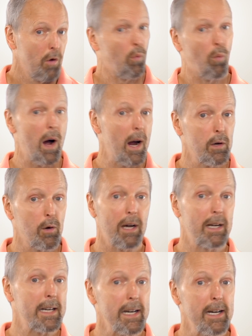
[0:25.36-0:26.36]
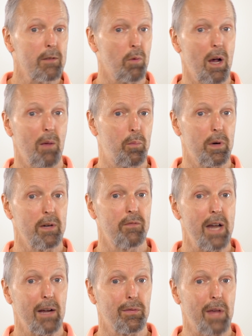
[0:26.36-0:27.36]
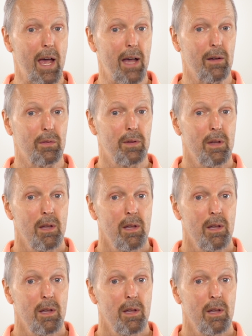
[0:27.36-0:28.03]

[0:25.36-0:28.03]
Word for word: why do I need rel prev next tags?